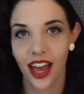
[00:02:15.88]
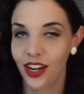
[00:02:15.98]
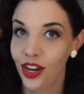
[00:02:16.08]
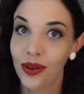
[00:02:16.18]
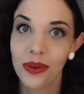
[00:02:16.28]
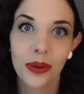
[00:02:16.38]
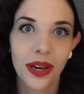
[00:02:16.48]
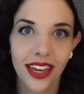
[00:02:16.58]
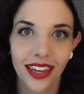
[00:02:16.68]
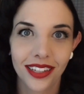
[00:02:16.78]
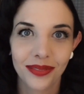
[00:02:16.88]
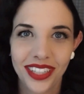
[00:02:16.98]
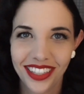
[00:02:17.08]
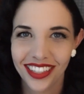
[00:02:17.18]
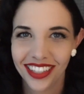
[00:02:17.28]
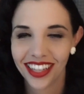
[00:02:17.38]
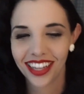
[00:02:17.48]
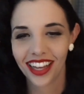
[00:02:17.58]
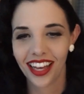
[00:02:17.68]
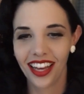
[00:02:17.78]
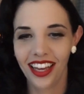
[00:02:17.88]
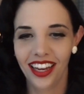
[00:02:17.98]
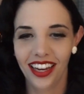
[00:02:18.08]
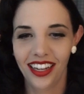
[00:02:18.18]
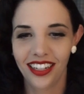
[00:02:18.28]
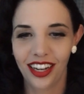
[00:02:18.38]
I know who I am. And